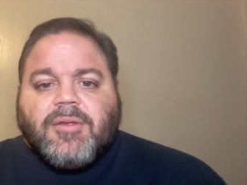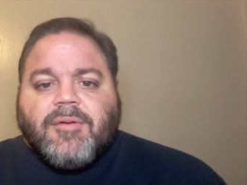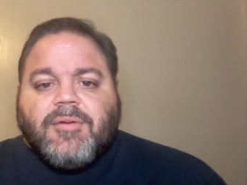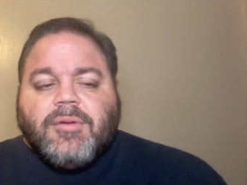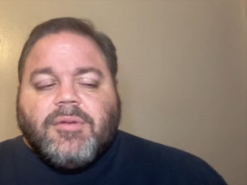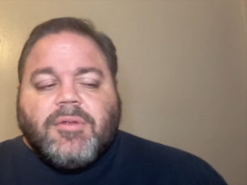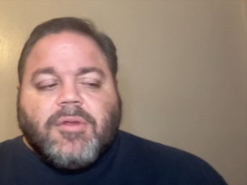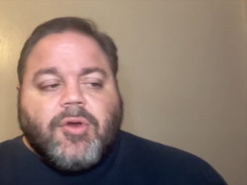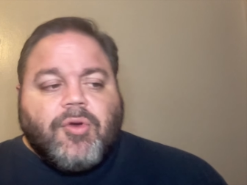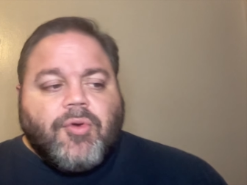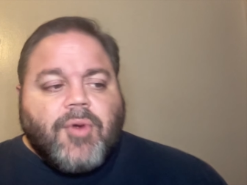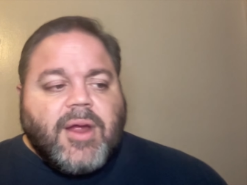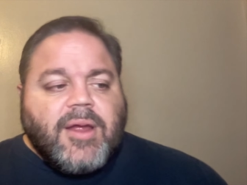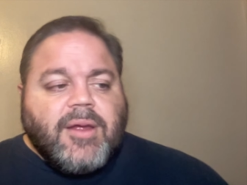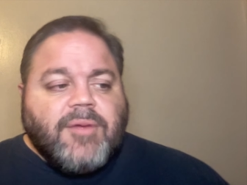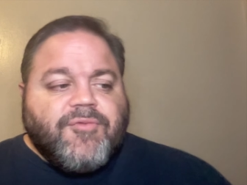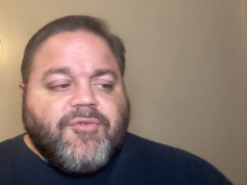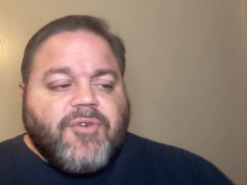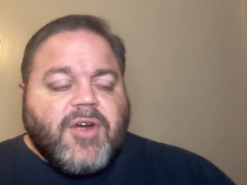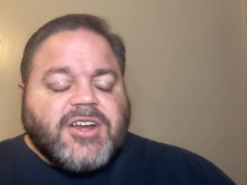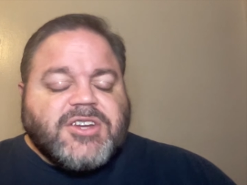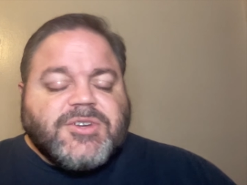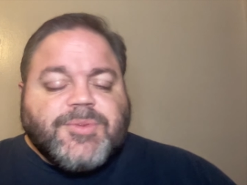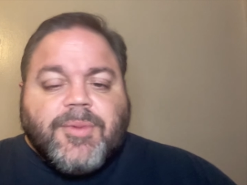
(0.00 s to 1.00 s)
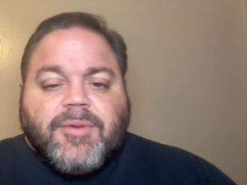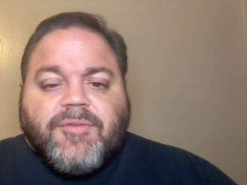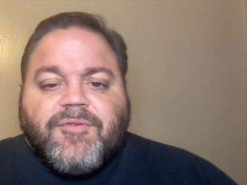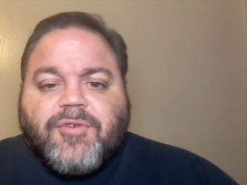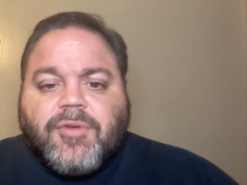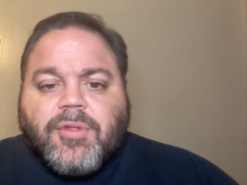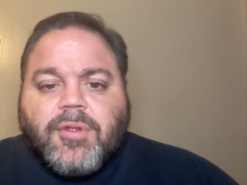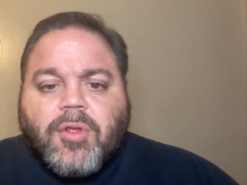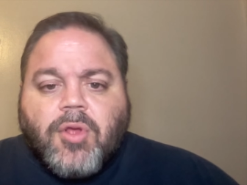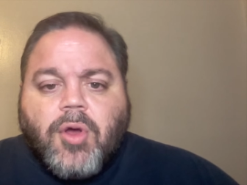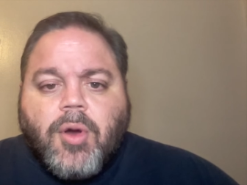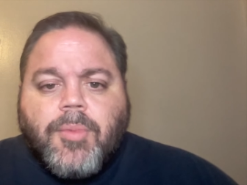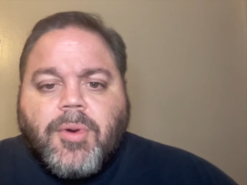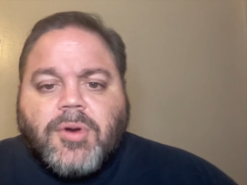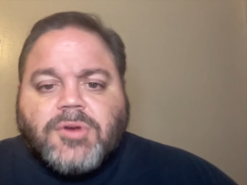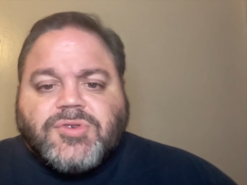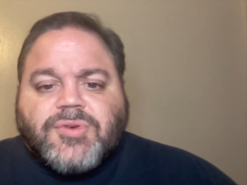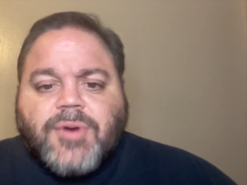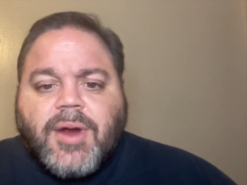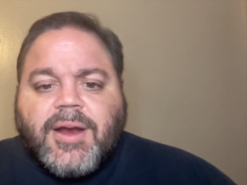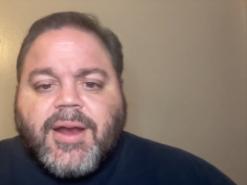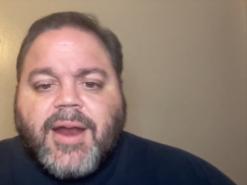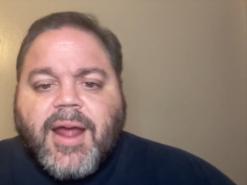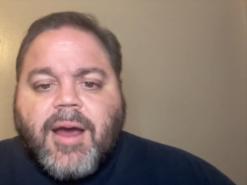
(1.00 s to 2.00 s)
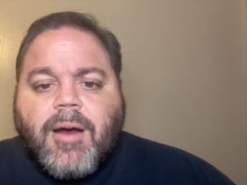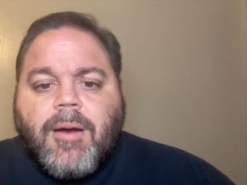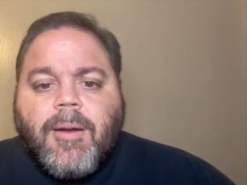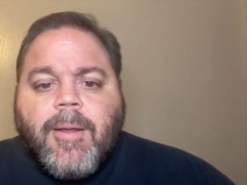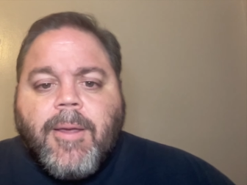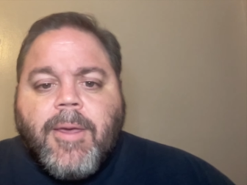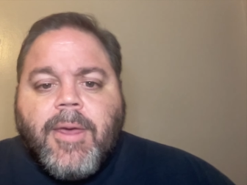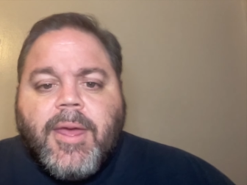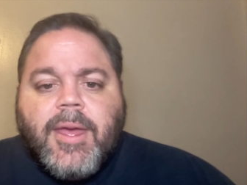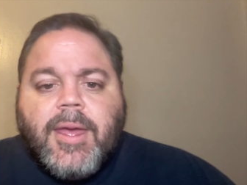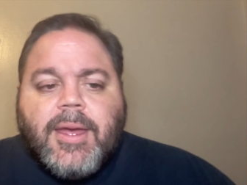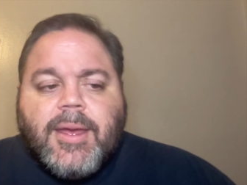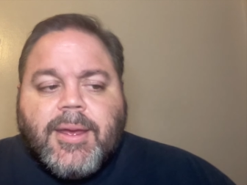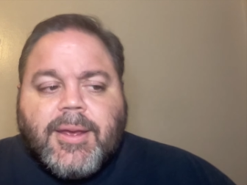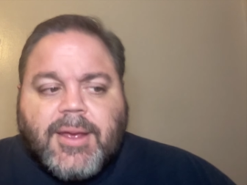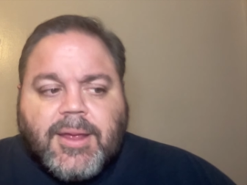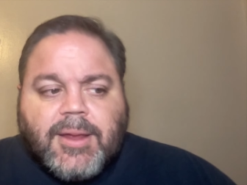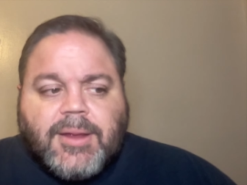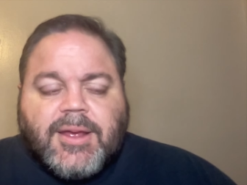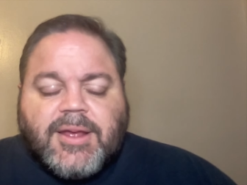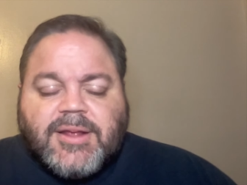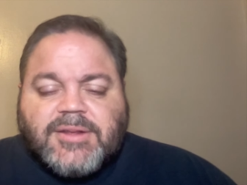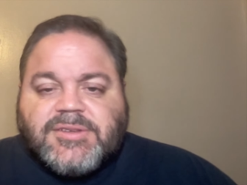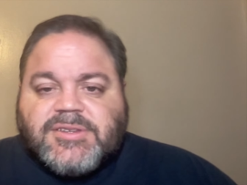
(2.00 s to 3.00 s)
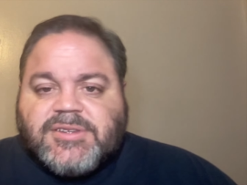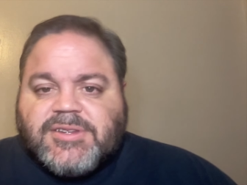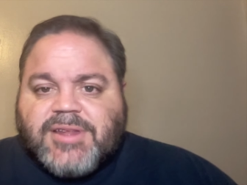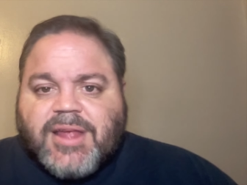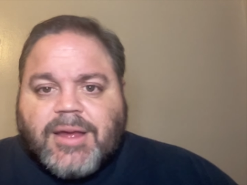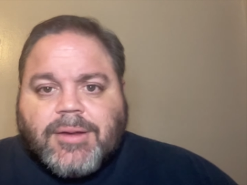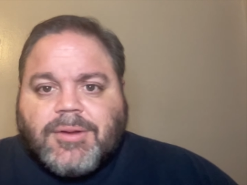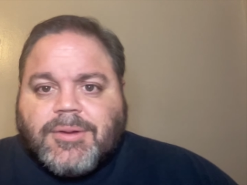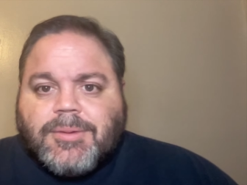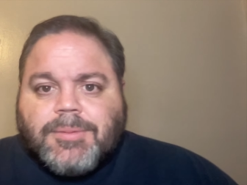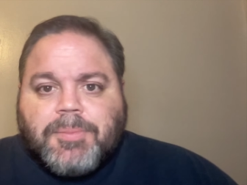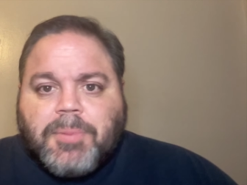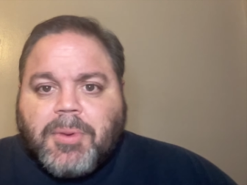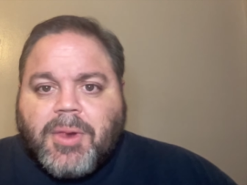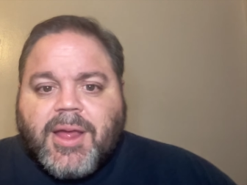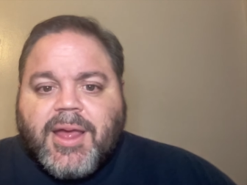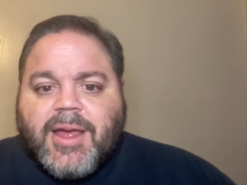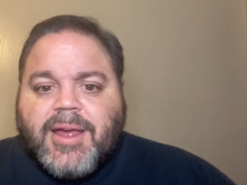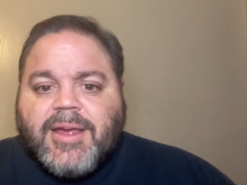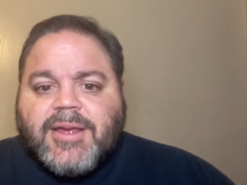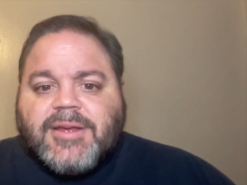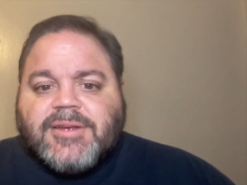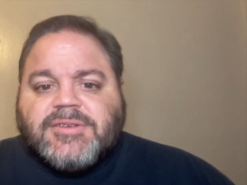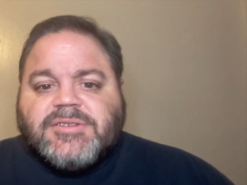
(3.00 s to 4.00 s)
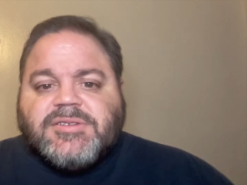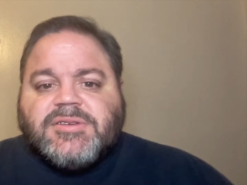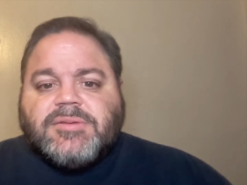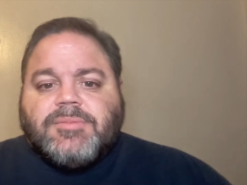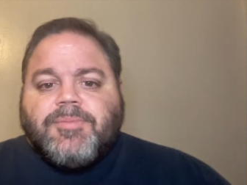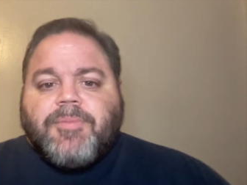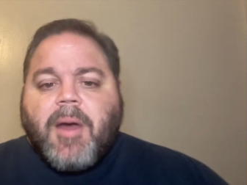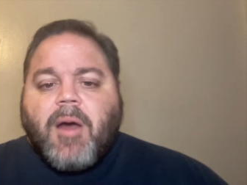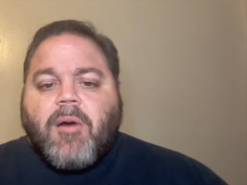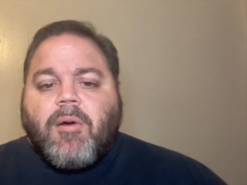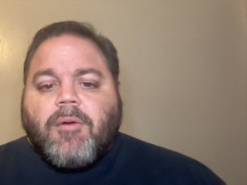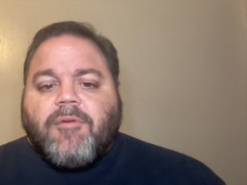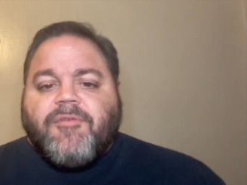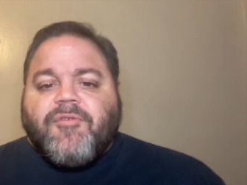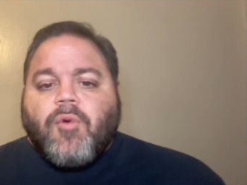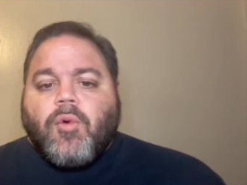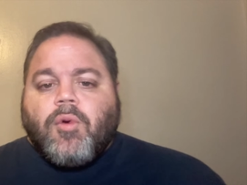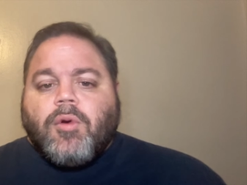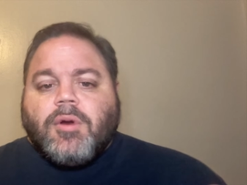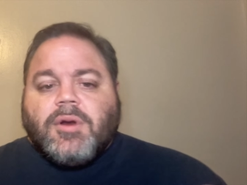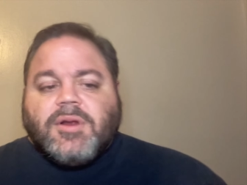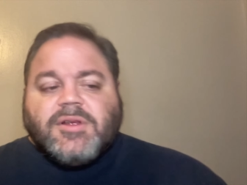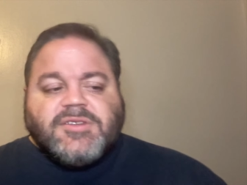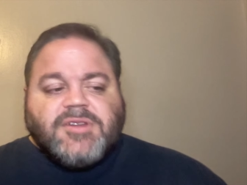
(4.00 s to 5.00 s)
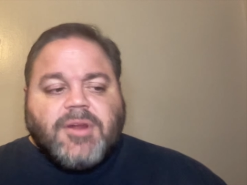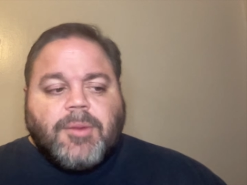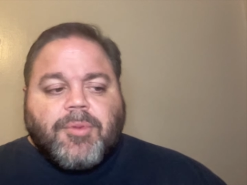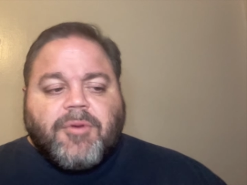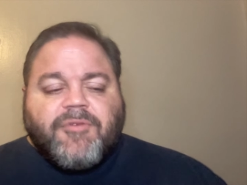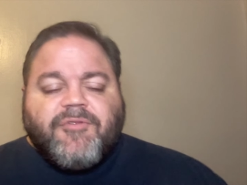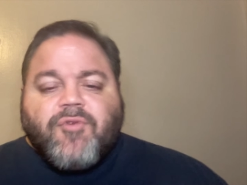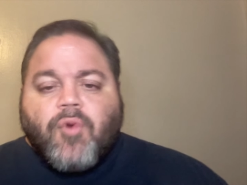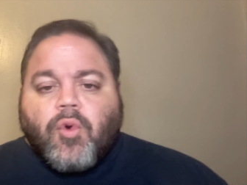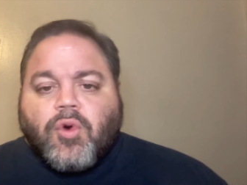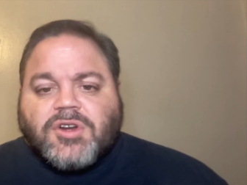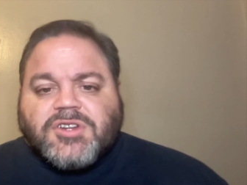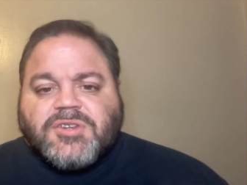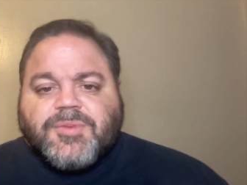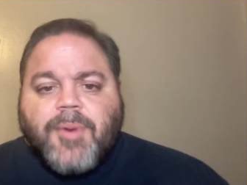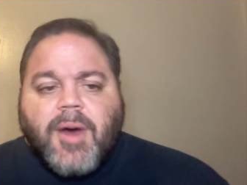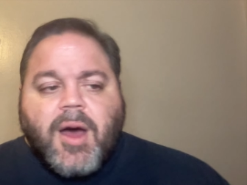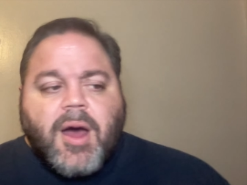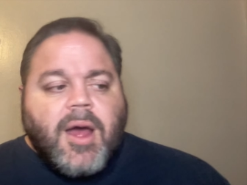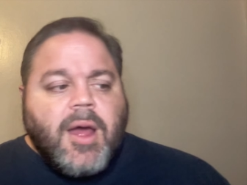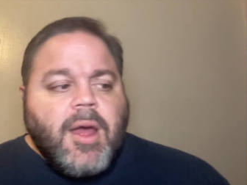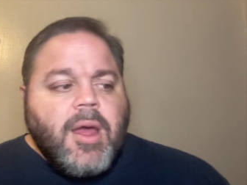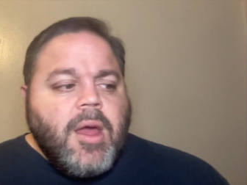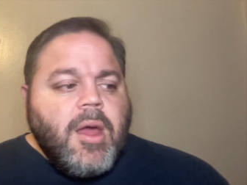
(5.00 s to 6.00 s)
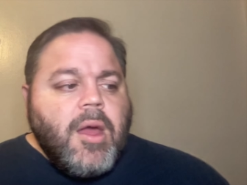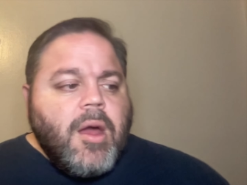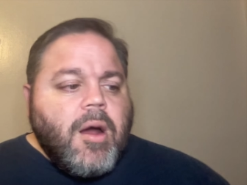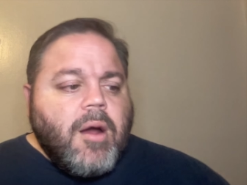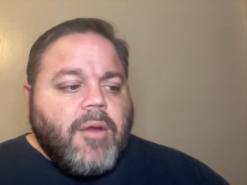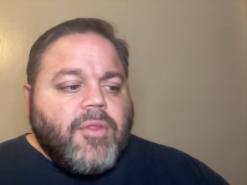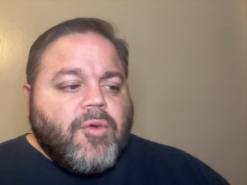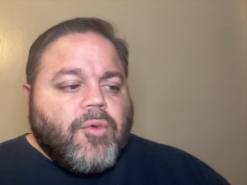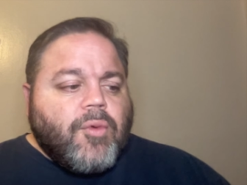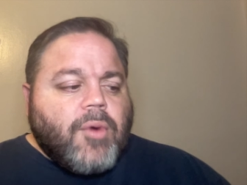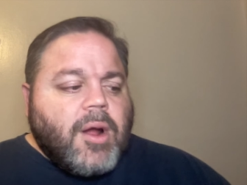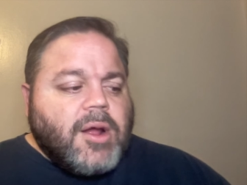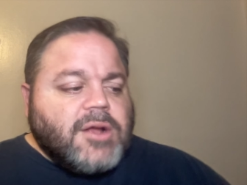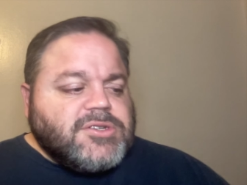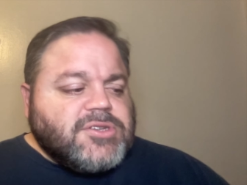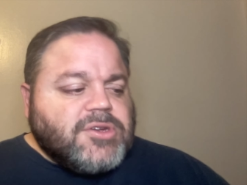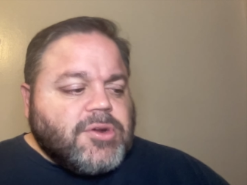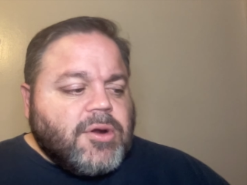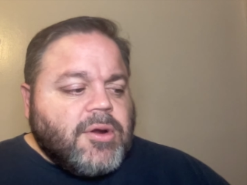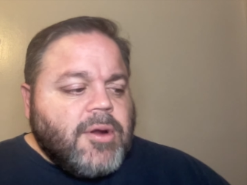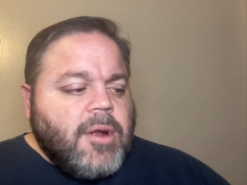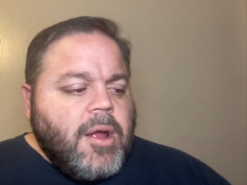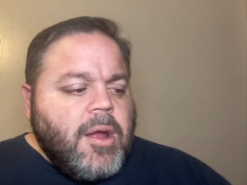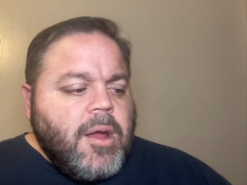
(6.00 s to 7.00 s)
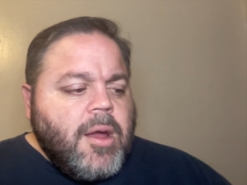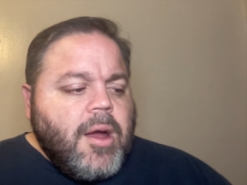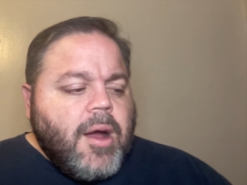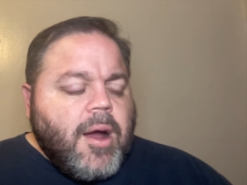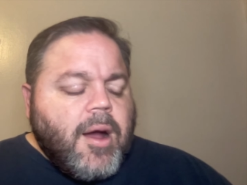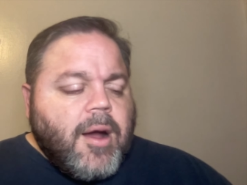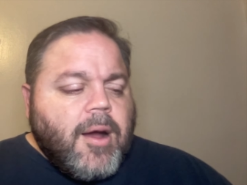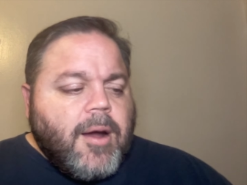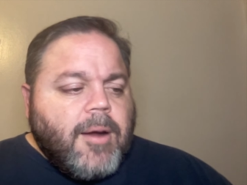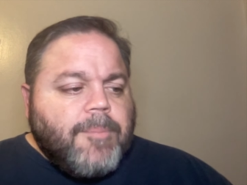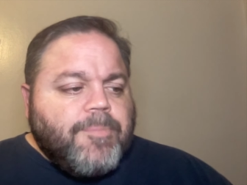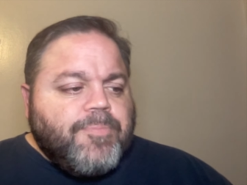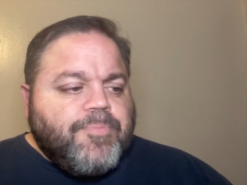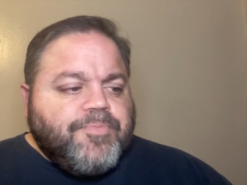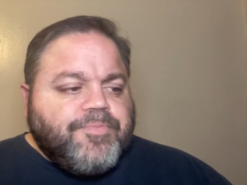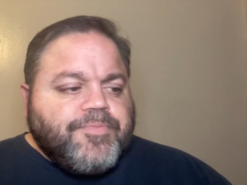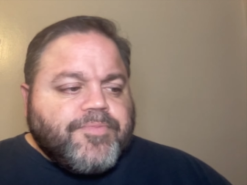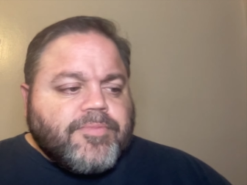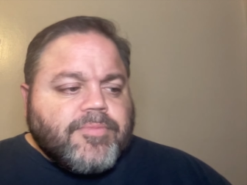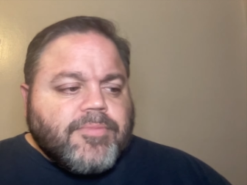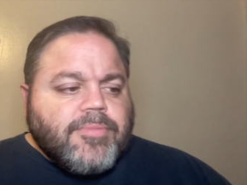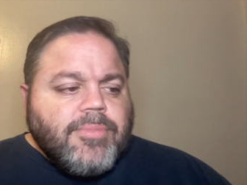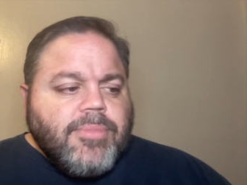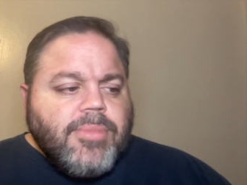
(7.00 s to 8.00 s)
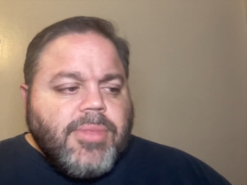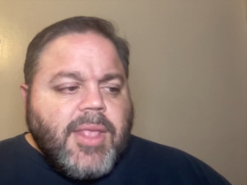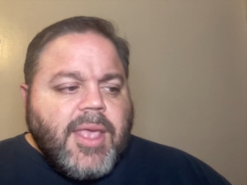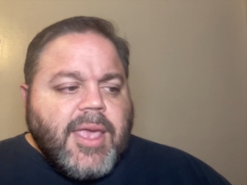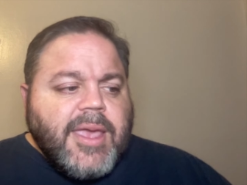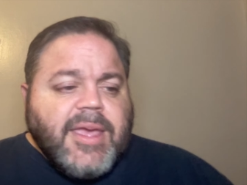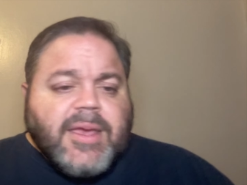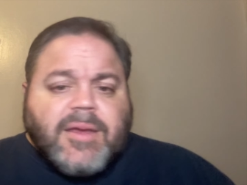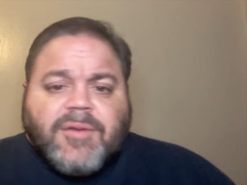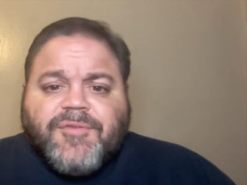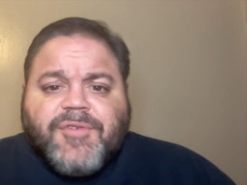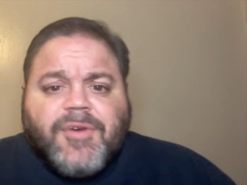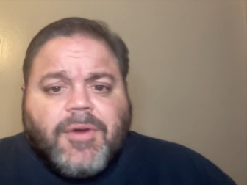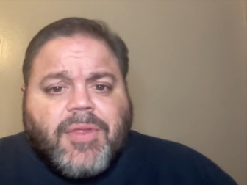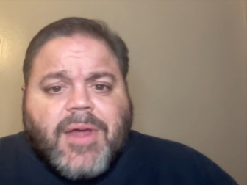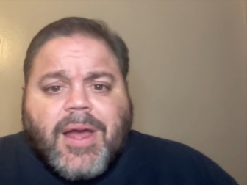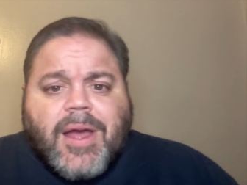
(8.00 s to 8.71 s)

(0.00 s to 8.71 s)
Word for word: The the great freshman for the Lobos right now can can still play his power forward, his number four spot on the roster. Um, he can fill